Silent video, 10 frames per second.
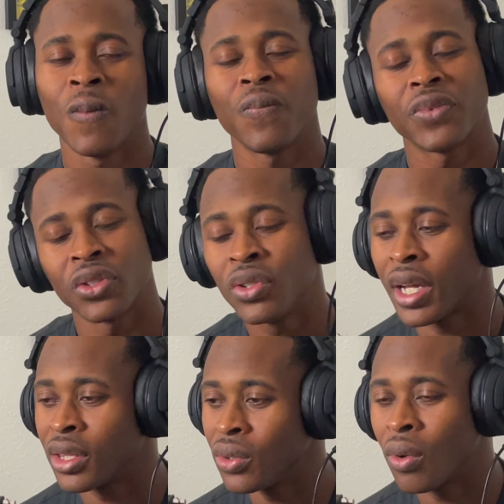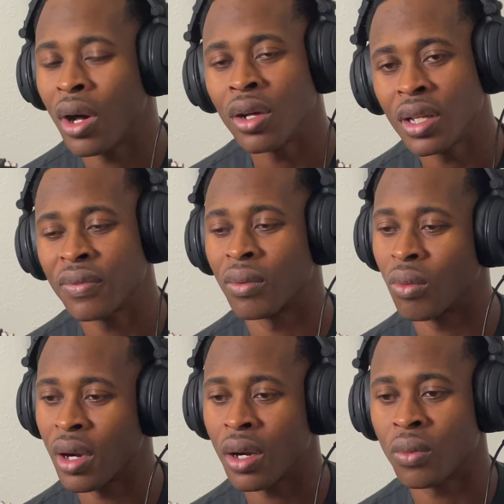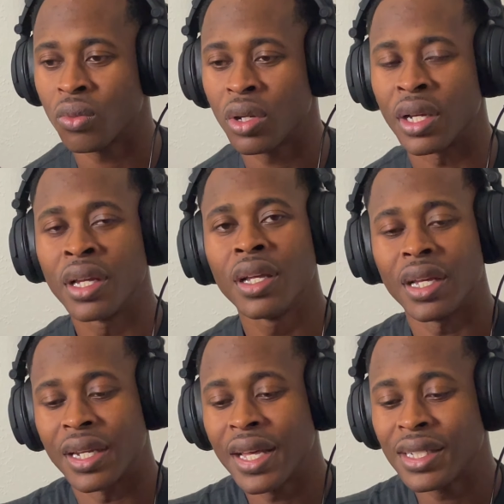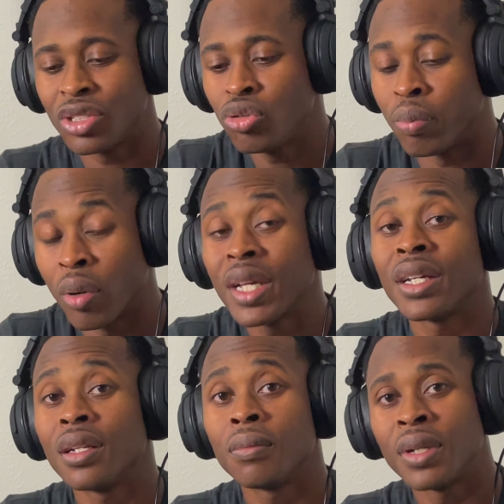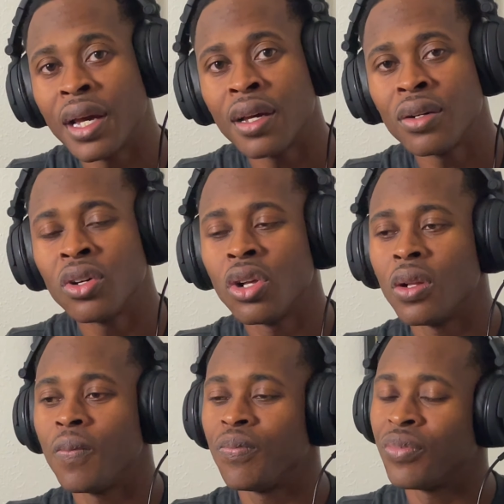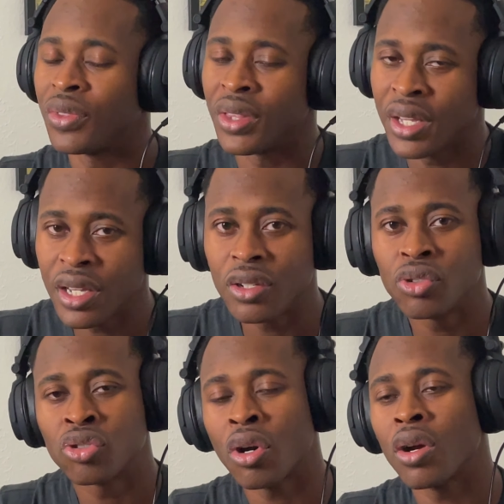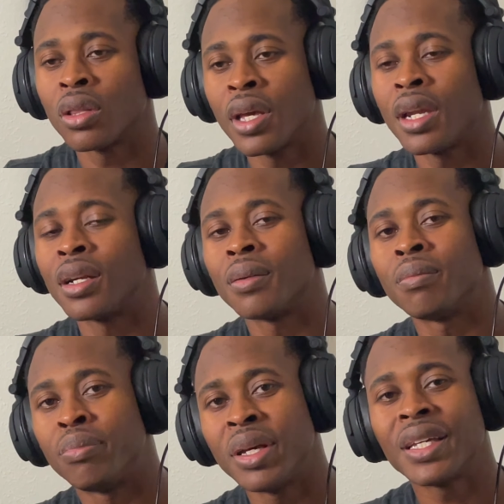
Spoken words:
You got to do all that from round one. And as you breaking them down, then you start landing them big,